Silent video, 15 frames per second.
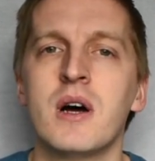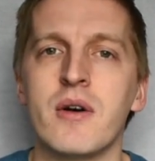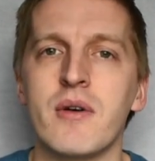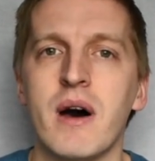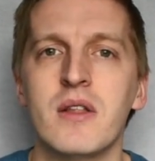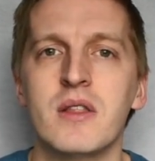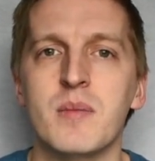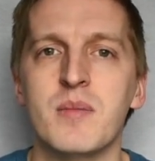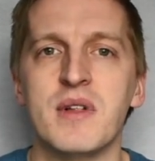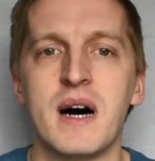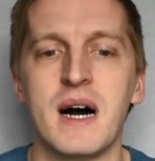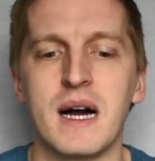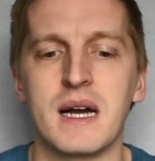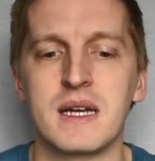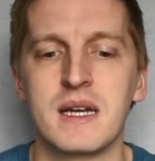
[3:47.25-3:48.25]
on the
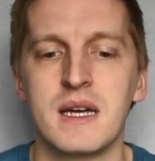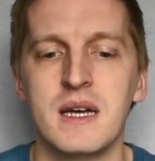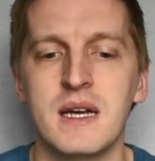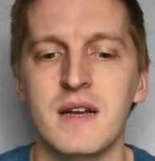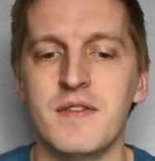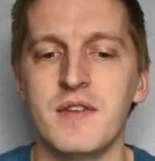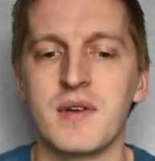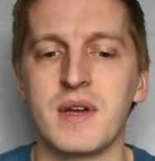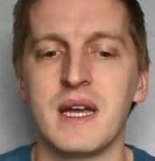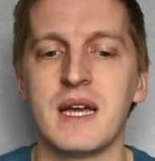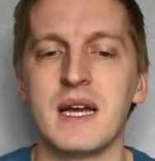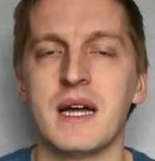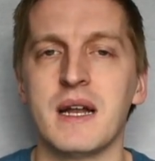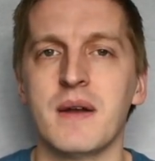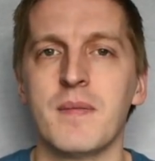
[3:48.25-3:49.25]
block if you
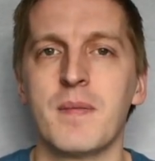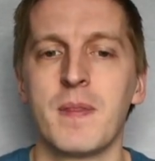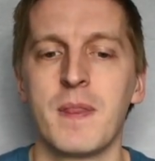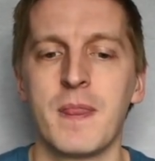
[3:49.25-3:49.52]
can.